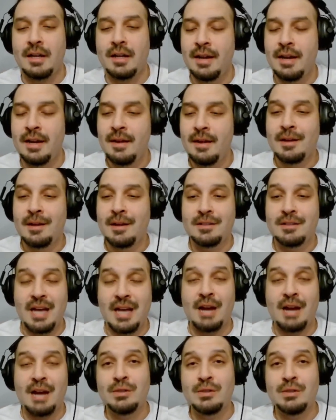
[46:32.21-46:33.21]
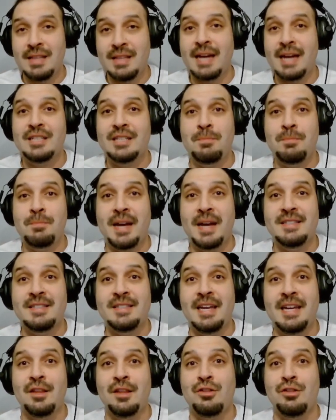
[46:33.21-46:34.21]
because I was not expecting
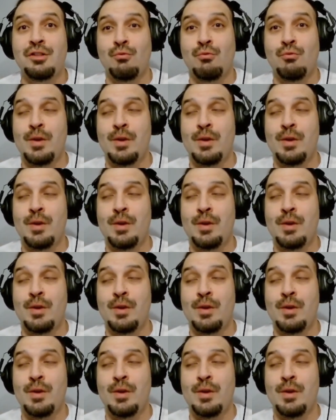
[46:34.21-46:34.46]
3